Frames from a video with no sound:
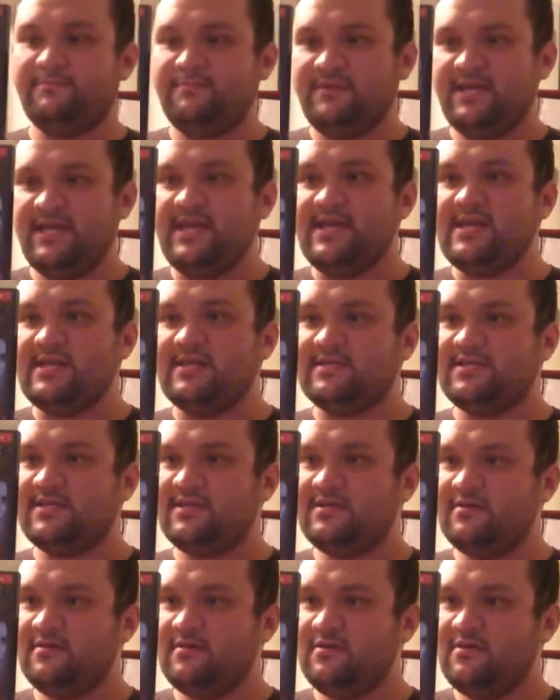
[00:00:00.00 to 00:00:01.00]
Peet.
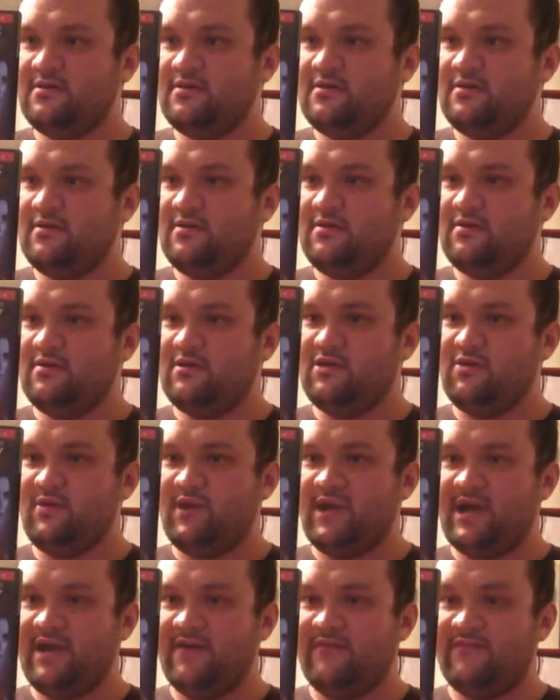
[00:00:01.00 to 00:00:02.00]
You
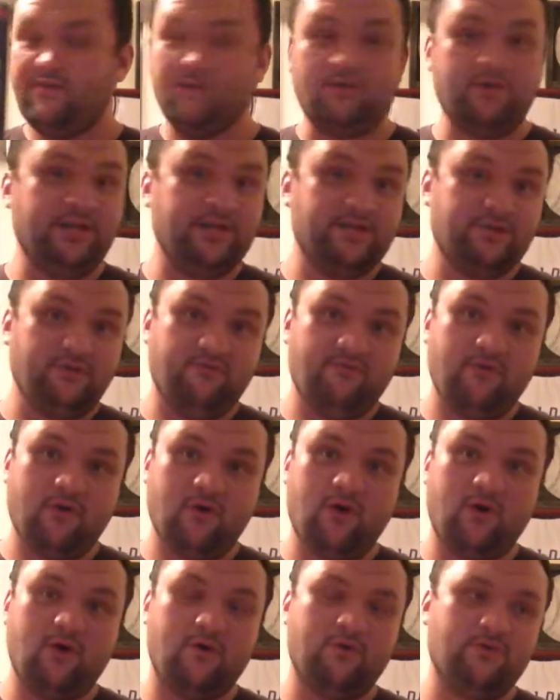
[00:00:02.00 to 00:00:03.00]
have Clea
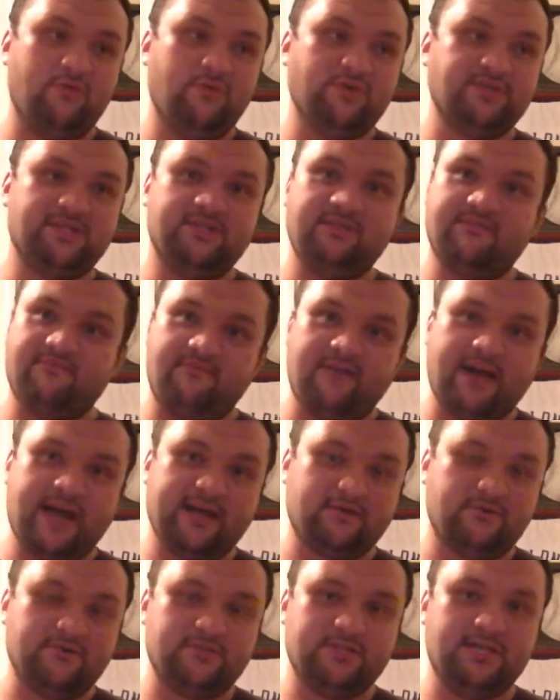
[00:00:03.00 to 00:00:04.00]
DuVall, who was in The
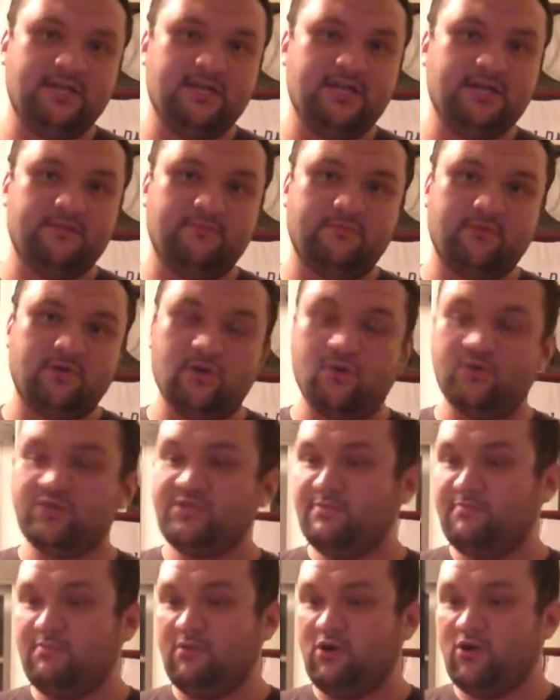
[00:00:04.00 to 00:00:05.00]
Faculty and
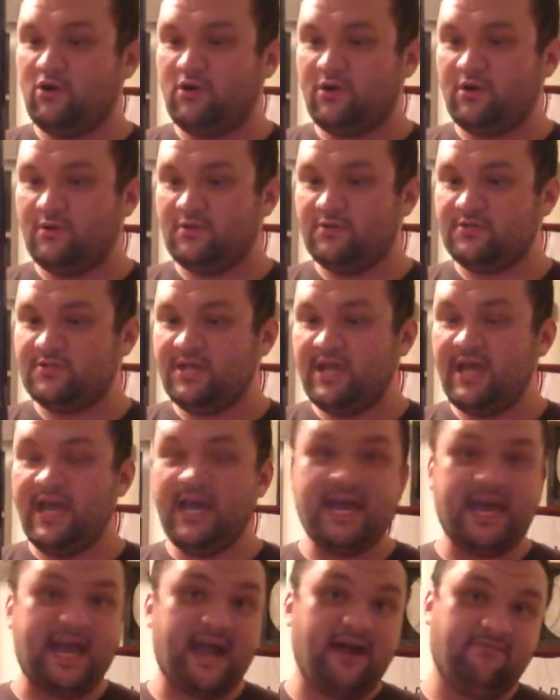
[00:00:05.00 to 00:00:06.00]
Ghosts of Mars.
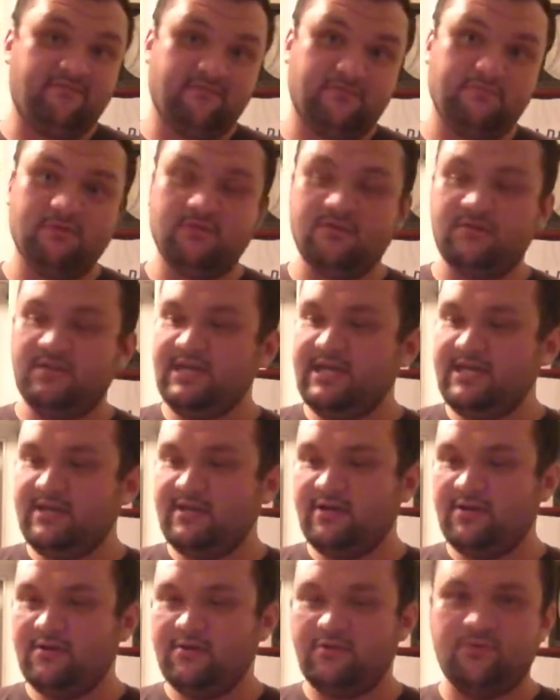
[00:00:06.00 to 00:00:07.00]
Alfred
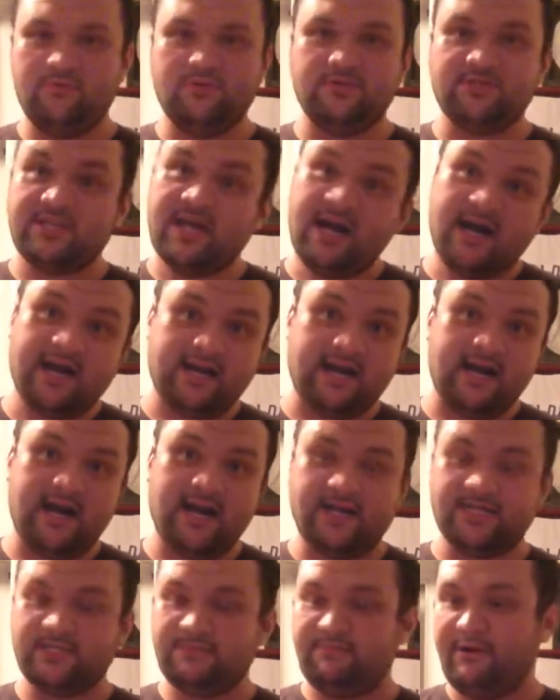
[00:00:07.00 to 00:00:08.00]
Molina, who is Doc
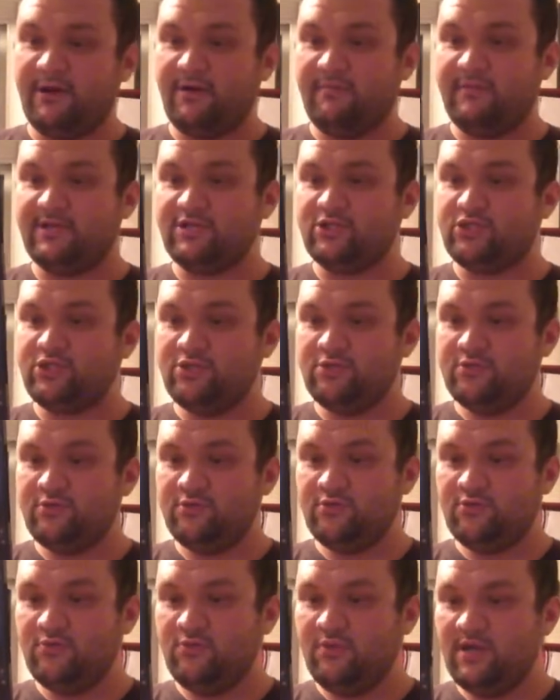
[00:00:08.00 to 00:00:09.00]
Ock in Spider-Man
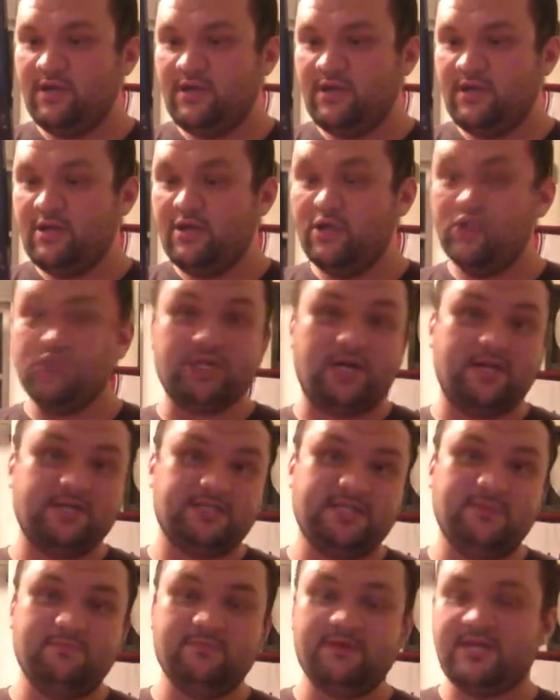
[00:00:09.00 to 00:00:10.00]
2. John
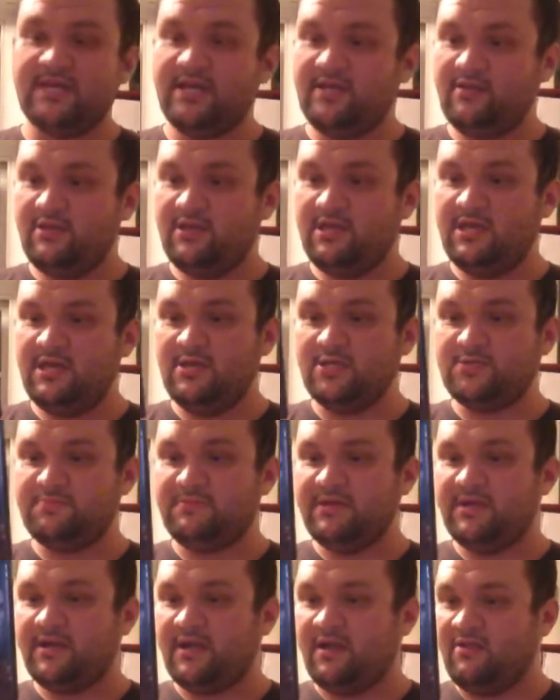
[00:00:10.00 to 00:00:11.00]
C. McGinley, who's
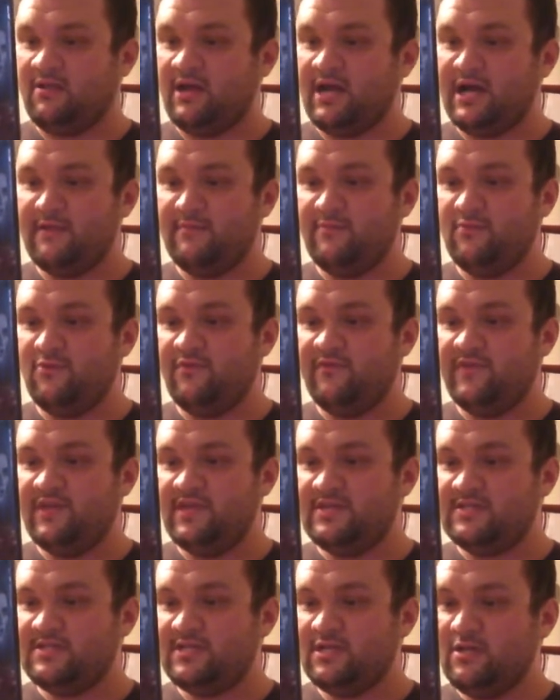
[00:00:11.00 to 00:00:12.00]
been in a lot of
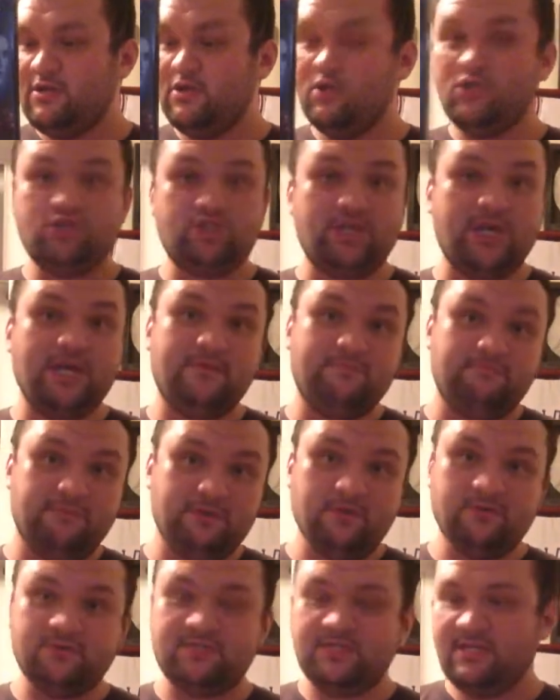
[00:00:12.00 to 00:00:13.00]
movies. Jake
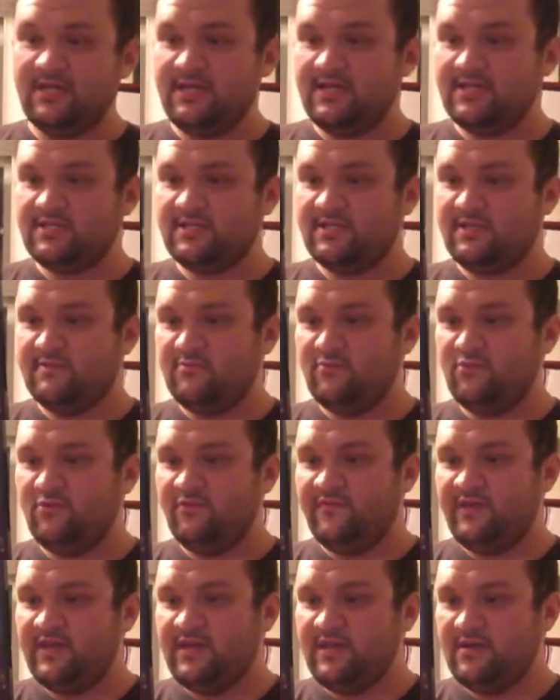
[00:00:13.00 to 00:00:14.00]
Busey is in the
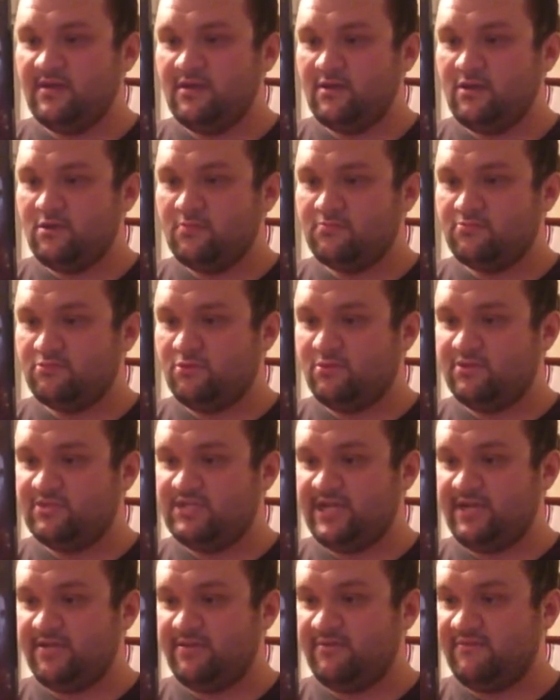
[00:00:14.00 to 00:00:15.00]
movie. Pruitt
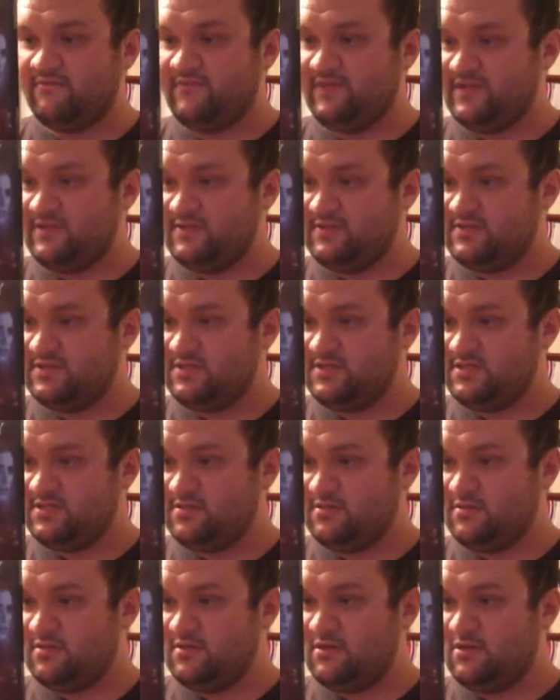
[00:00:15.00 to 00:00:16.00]
Taylor Vince.
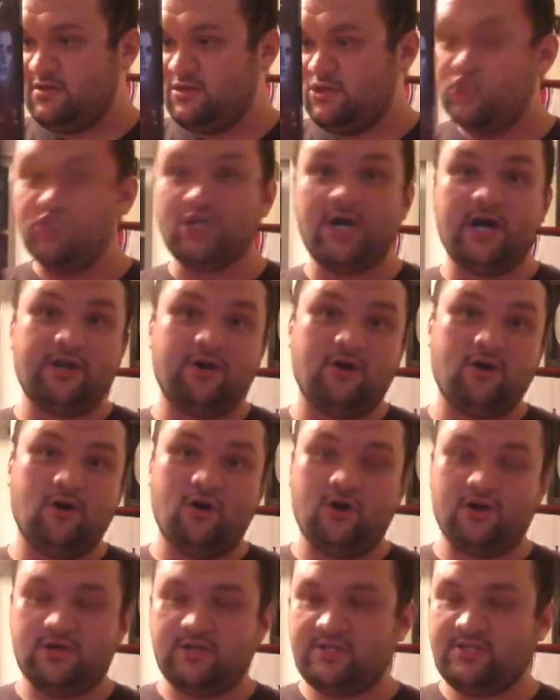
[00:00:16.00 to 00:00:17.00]
John
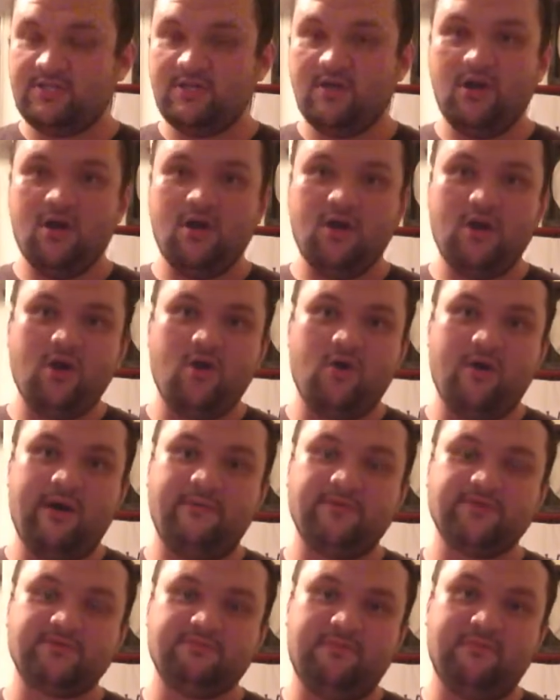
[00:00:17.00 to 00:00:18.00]
Hawks, who I
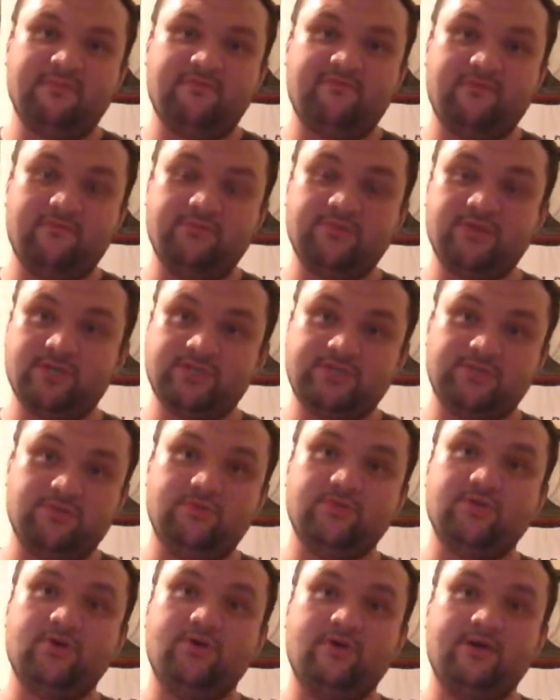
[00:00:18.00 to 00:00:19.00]
always remember from Dusk
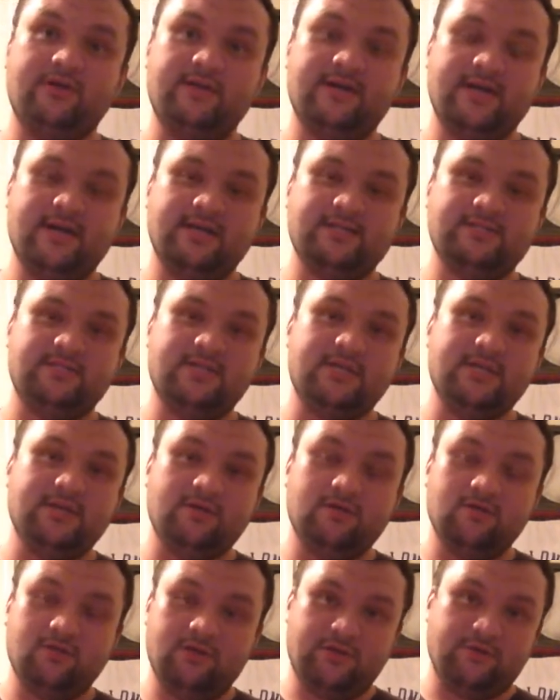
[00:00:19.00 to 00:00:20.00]
Till Dawn as
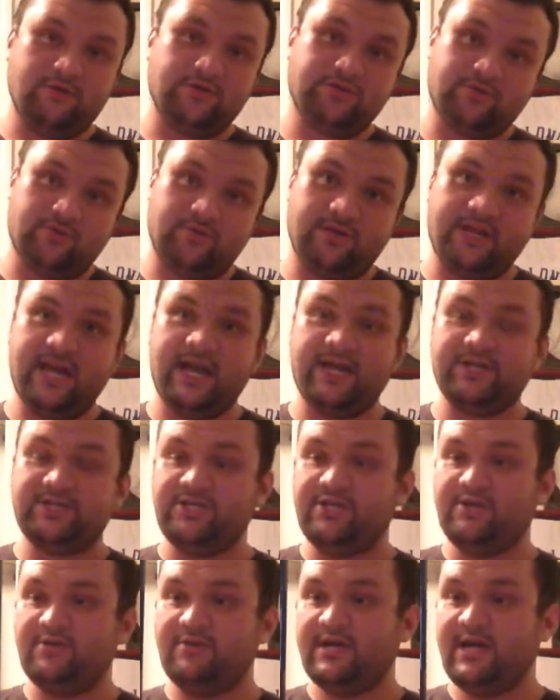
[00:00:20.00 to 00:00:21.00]
the liquor store
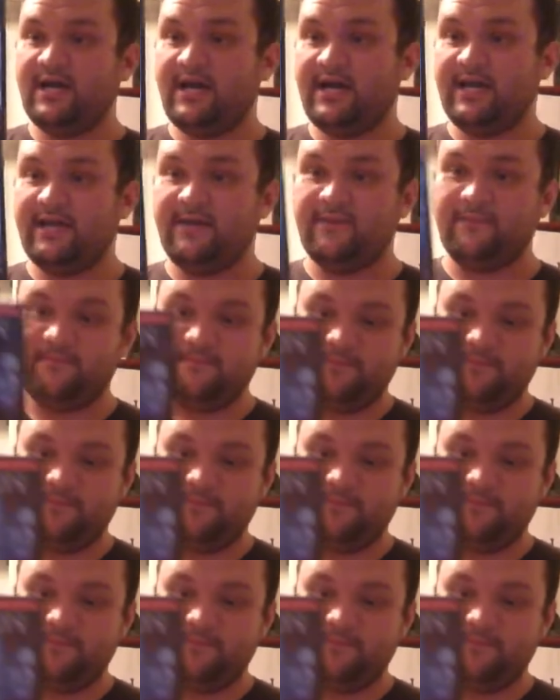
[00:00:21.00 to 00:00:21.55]
cashier guy.